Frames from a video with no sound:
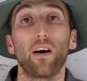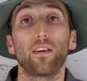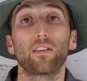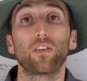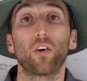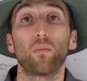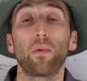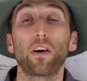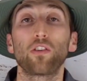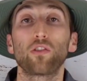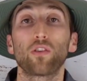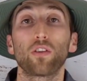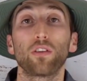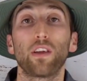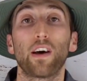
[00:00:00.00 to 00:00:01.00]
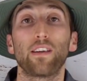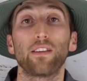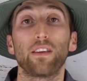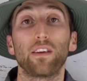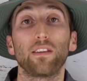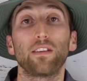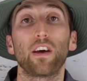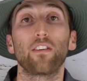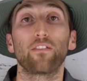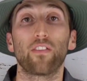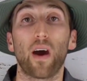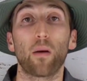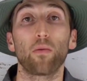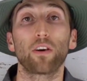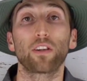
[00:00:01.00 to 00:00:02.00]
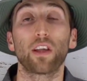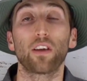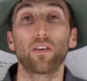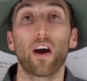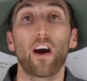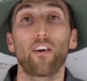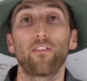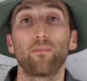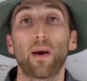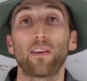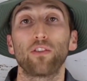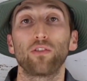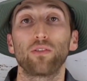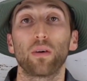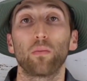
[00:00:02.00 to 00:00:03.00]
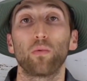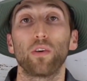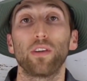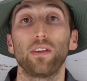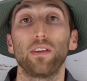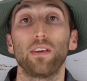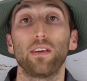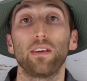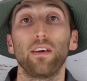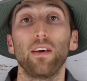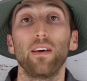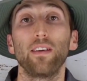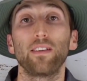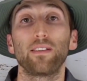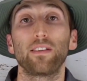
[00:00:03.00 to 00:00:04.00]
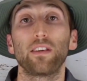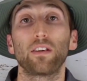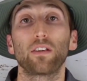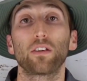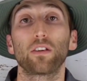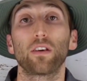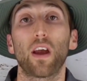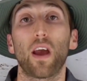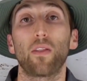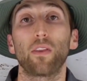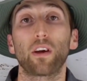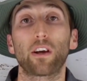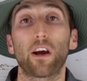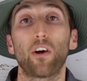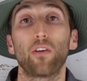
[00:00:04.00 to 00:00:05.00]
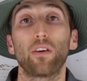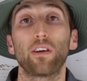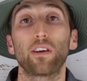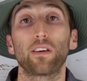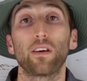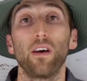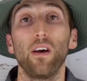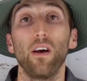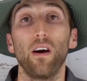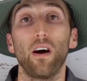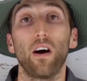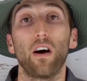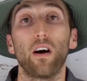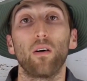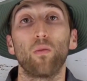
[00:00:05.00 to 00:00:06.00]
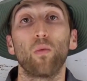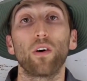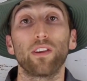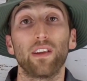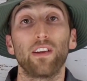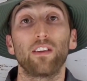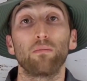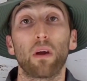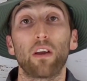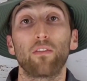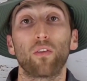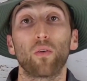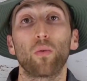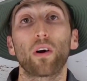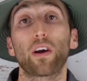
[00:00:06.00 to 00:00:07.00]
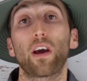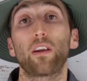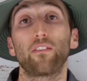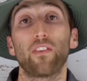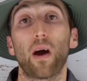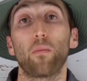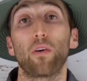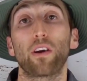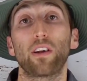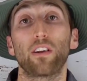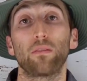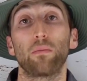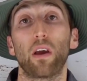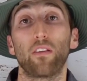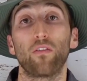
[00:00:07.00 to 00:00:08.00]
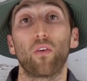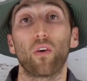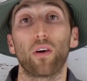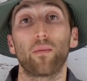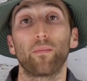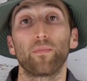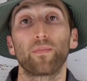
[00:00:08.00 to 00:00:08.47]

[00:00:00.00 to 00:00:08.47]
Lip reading: So make sure that the tent fabric that you have matches up with the sealer and the coating, what it is made for, what kind of fabric it is made for.